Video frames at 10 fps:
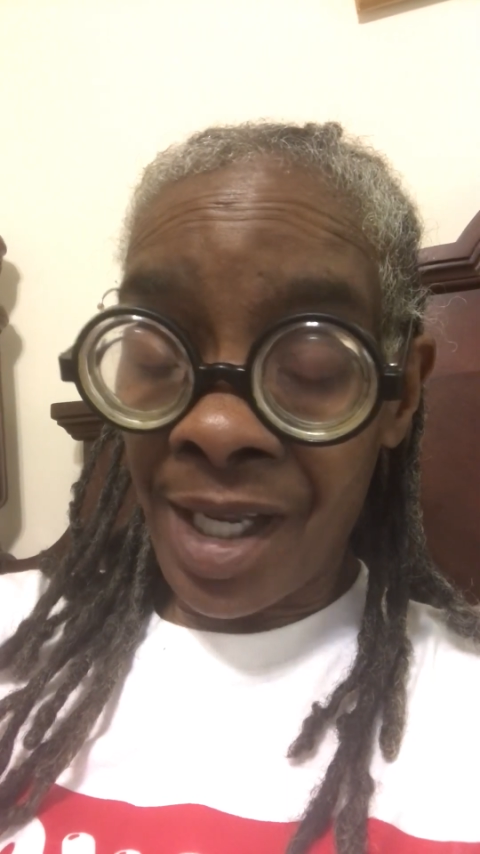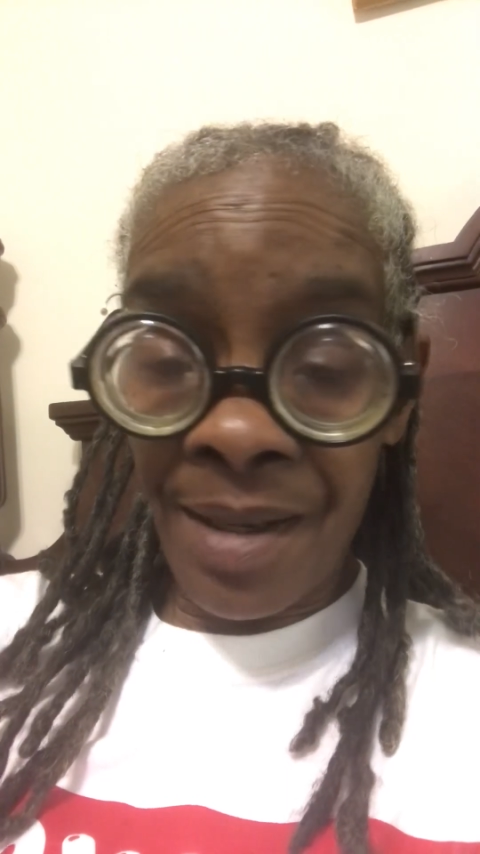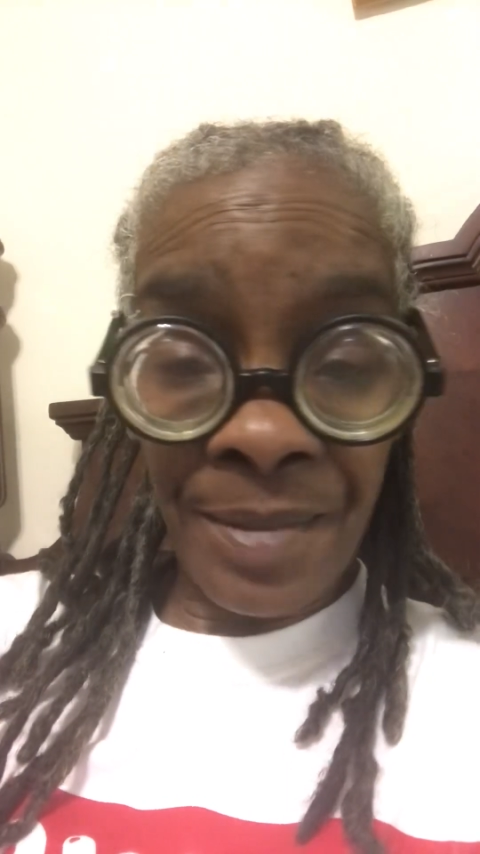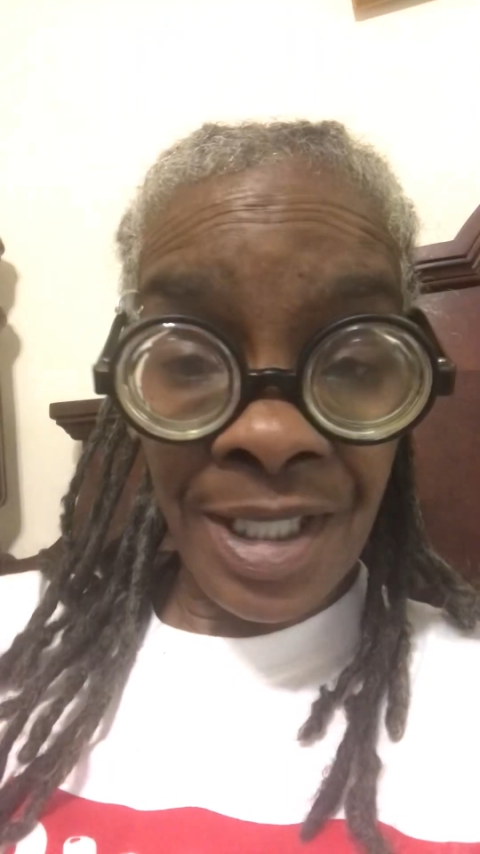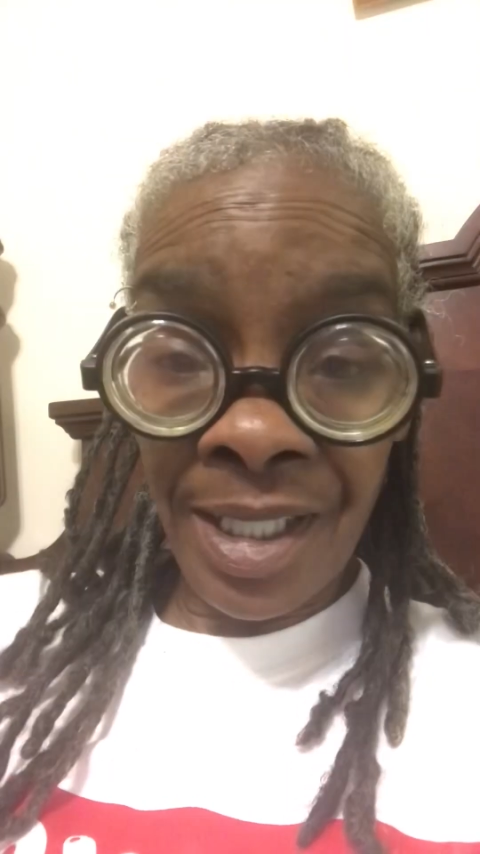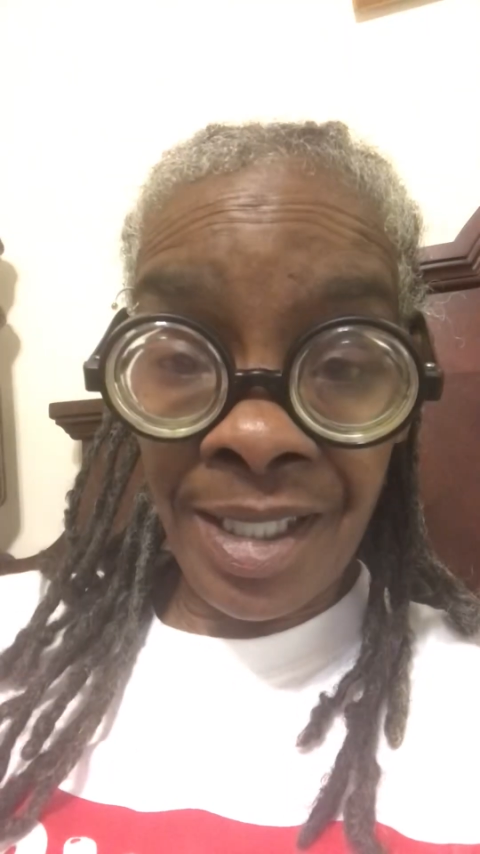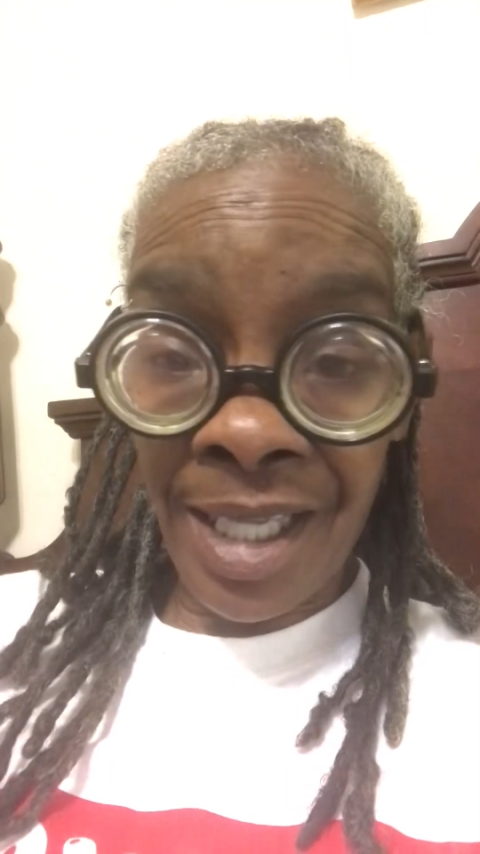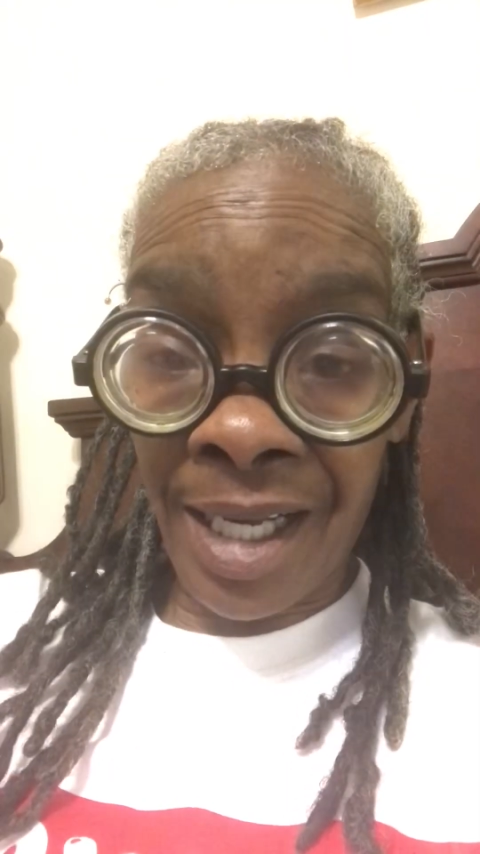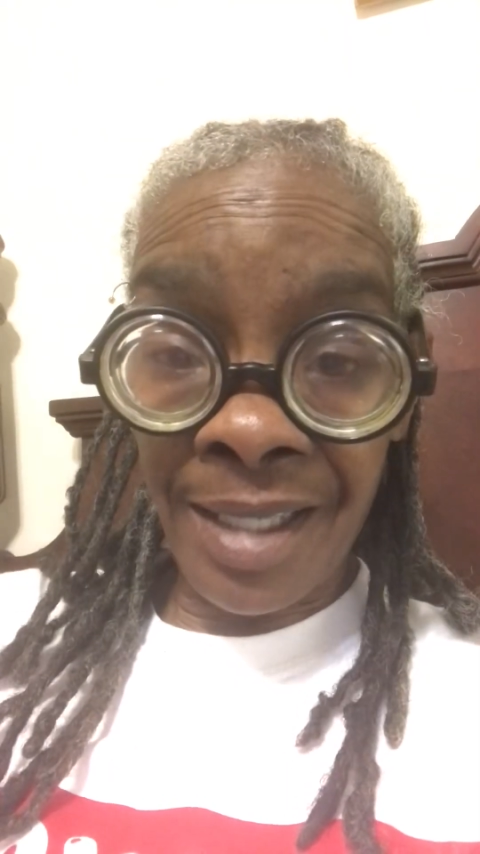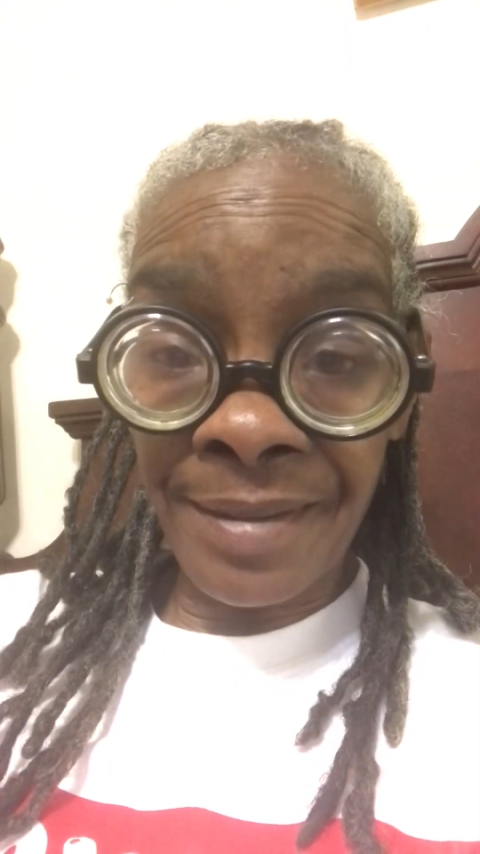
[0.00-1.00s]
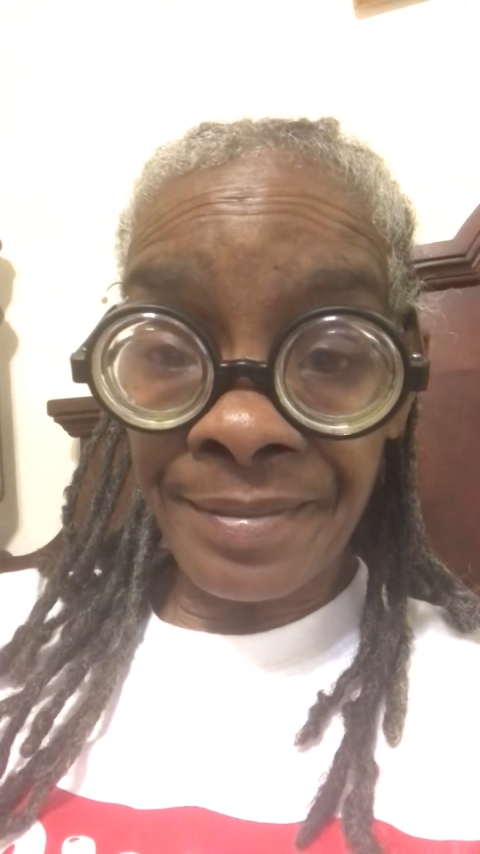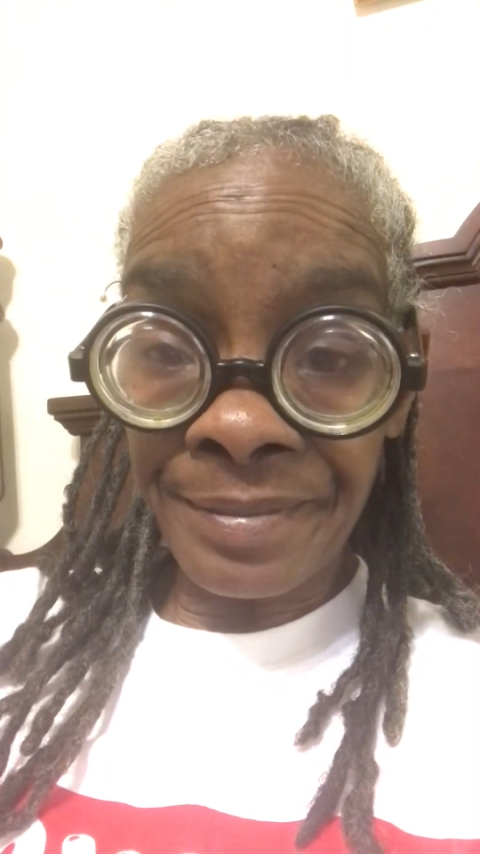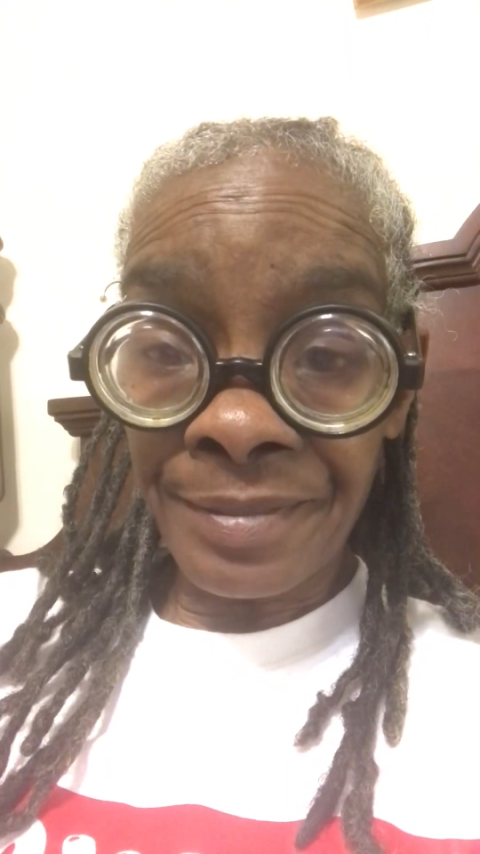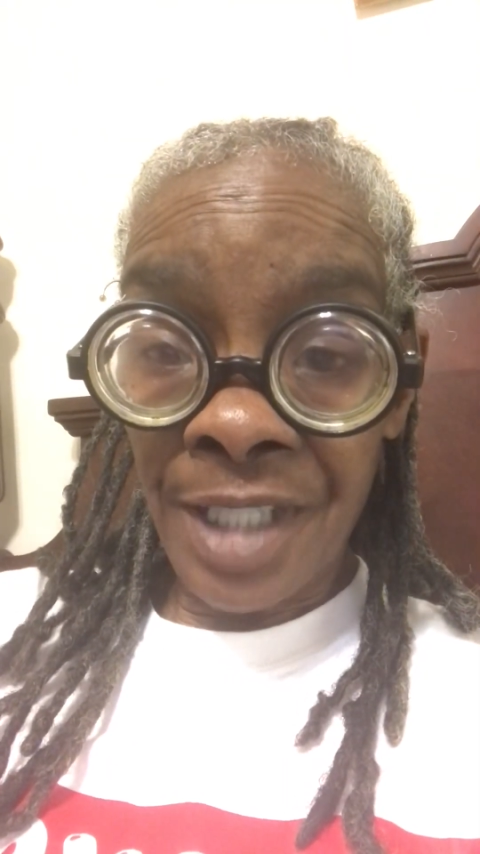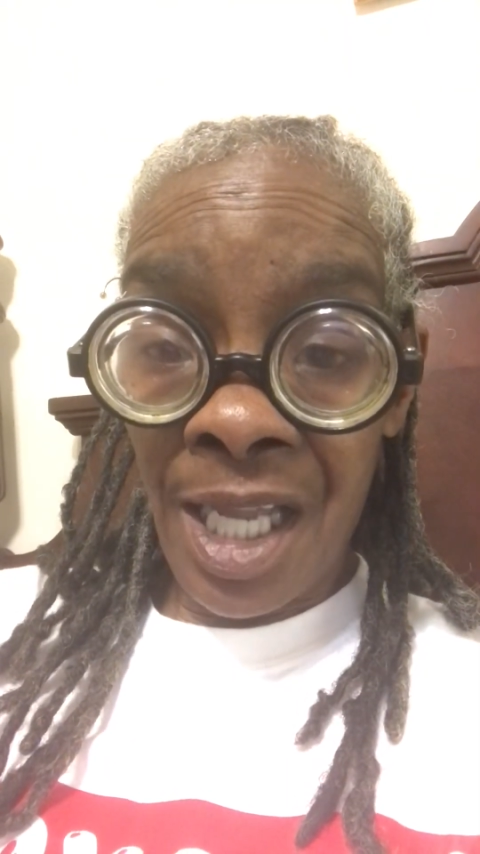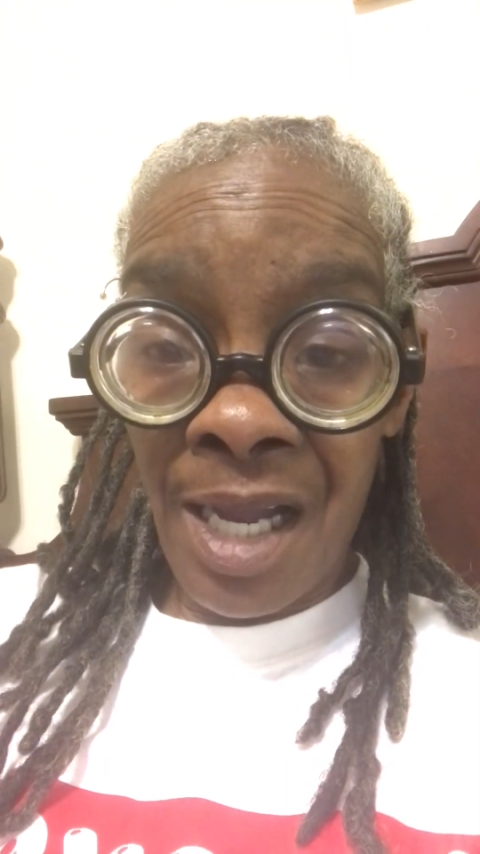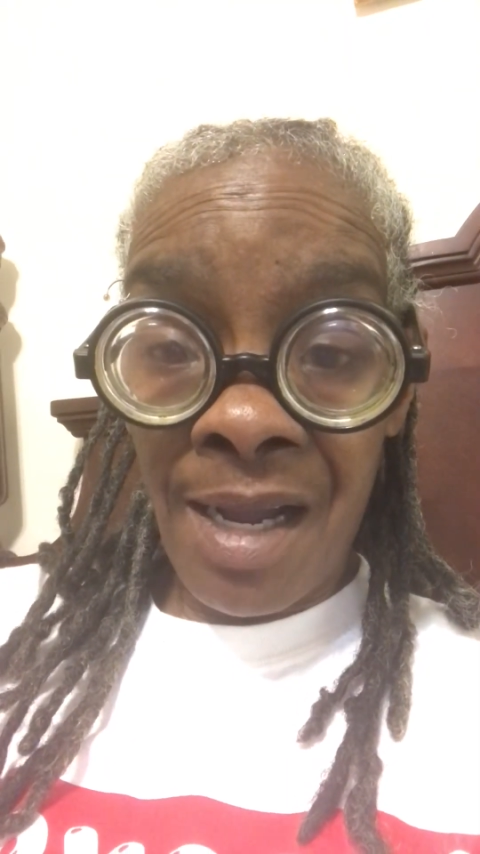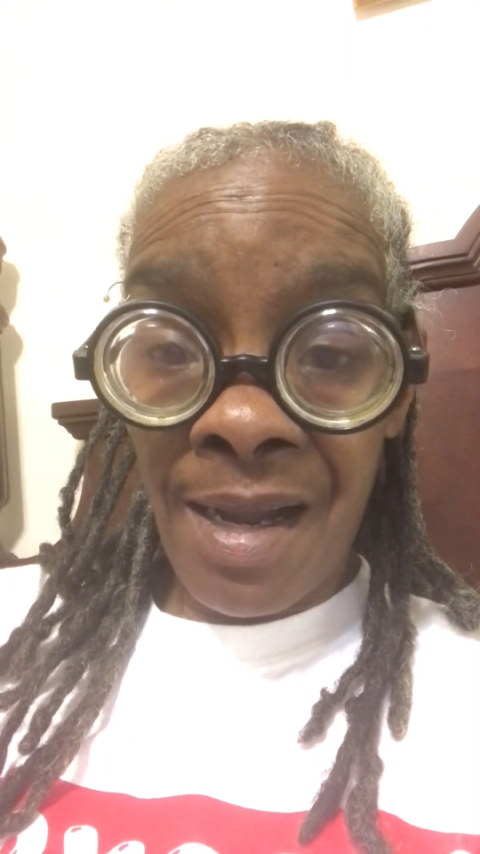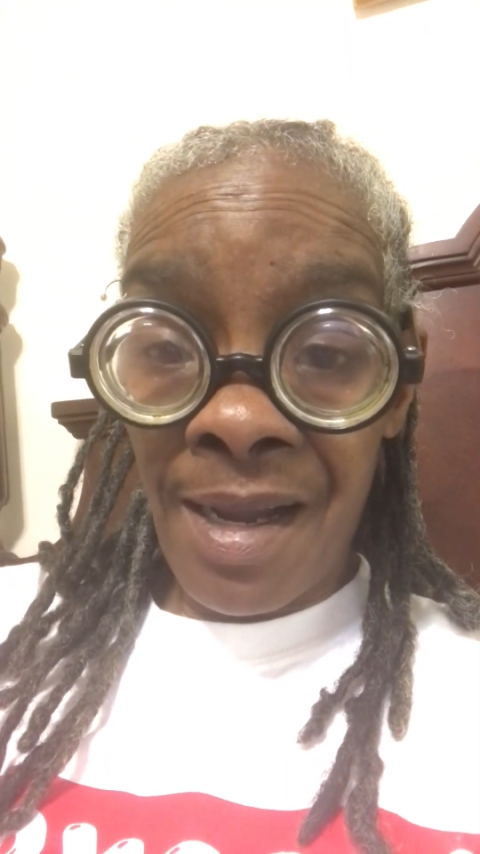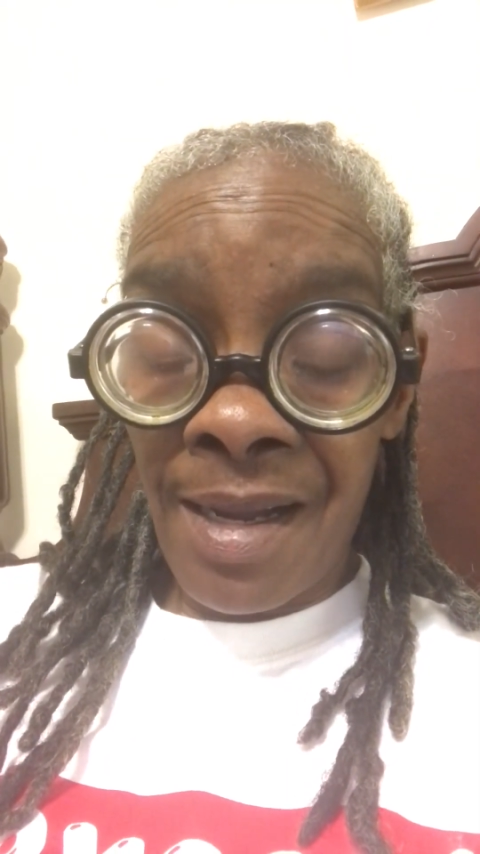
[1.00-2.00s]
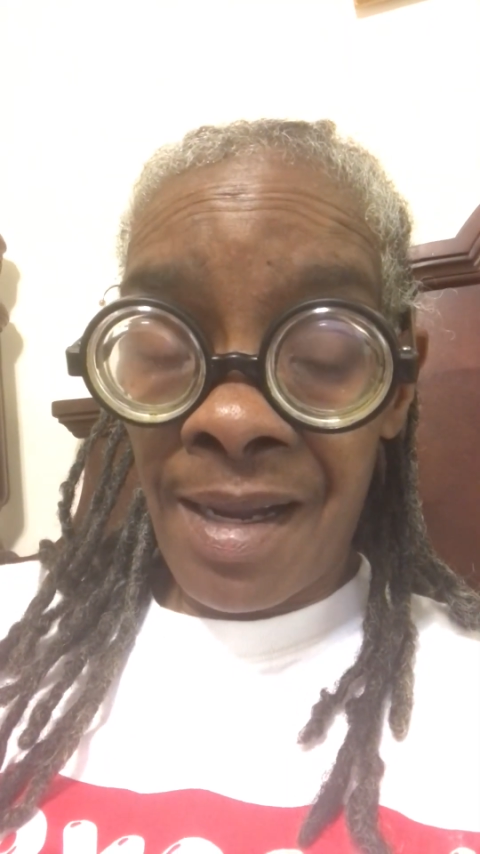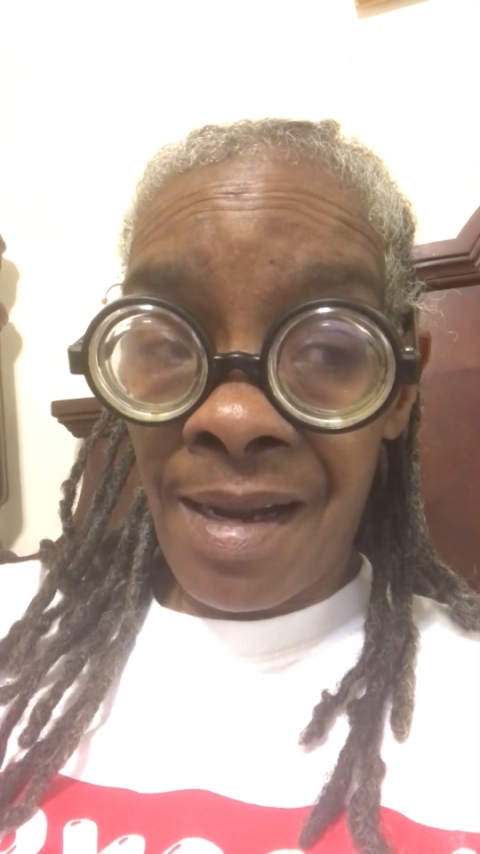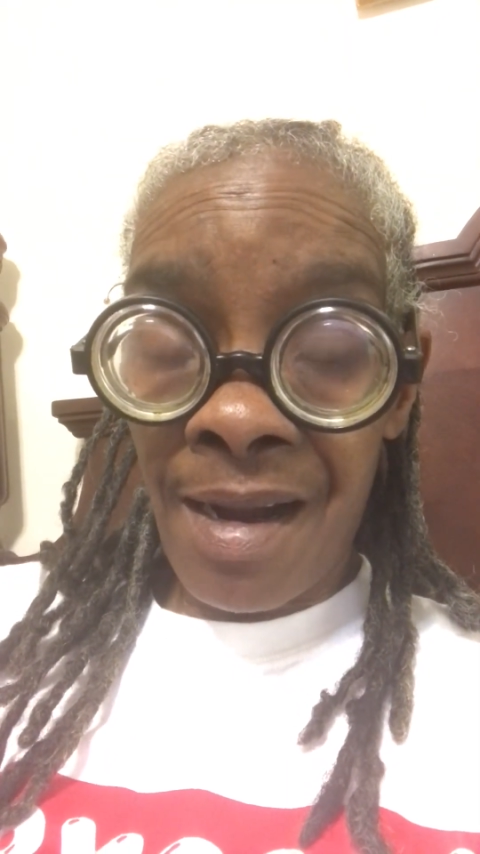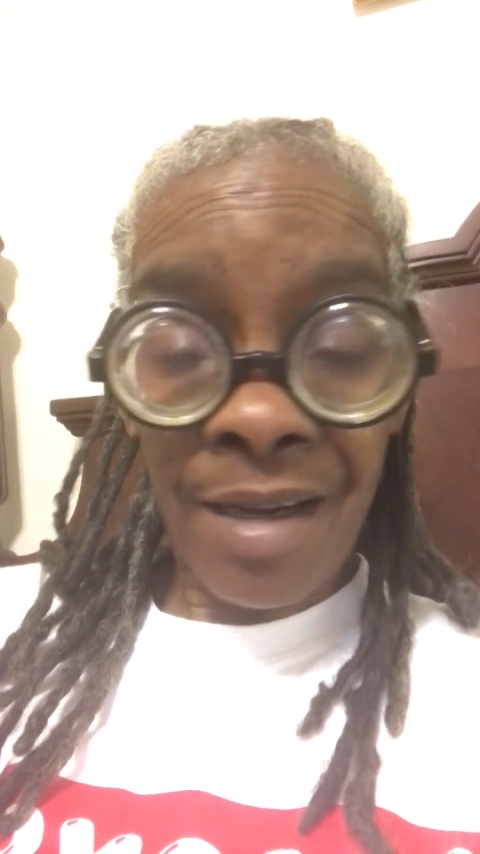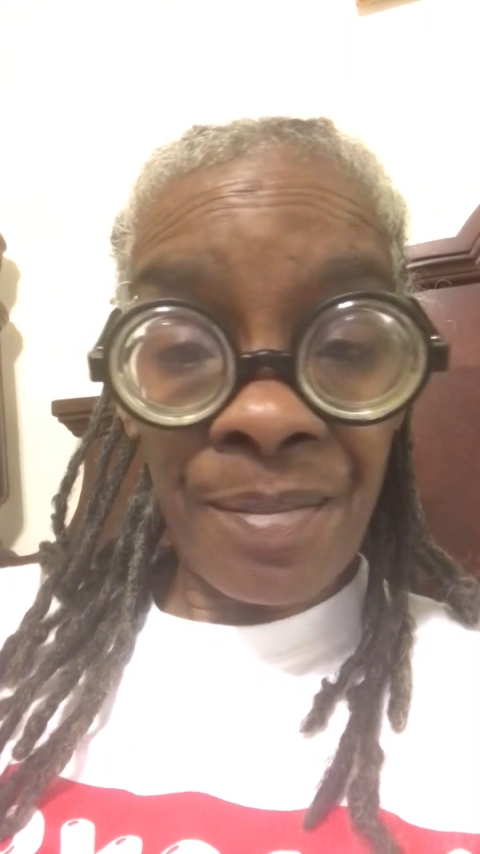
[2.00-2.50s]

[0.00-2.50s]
I'm going to just tell it Uncle